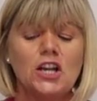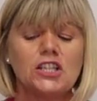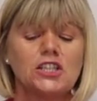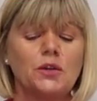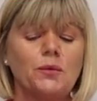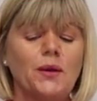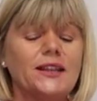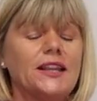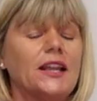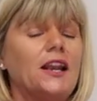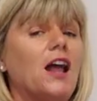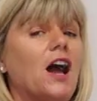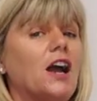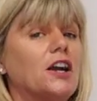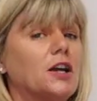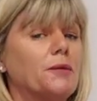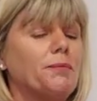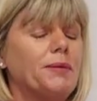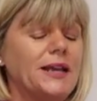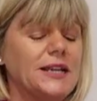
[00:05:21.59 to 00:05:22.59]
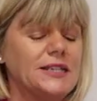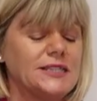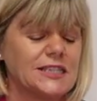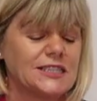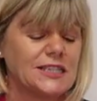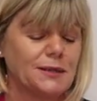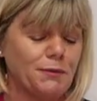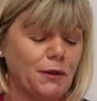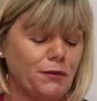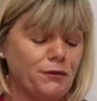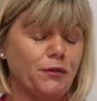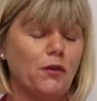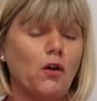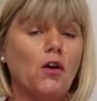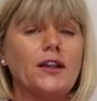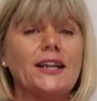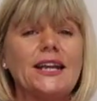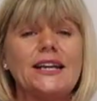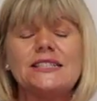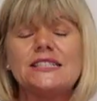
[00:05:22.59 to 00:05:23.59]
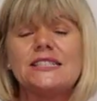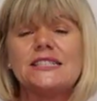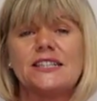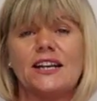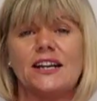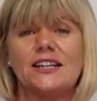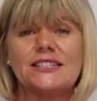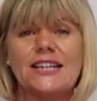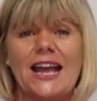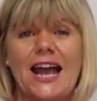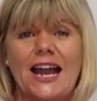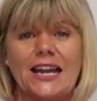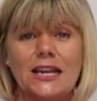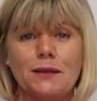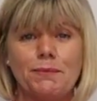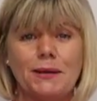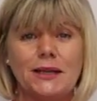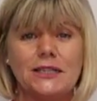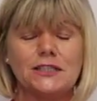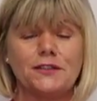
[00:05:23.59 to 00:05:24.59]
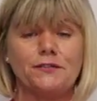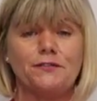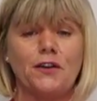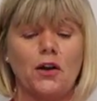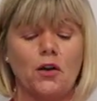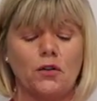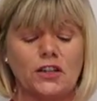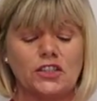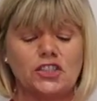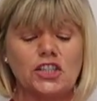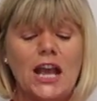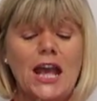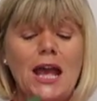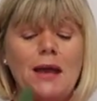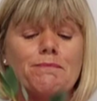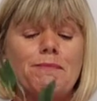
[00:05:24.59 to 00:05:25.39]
So with the longer pieces, and before you insert any piece of foliage,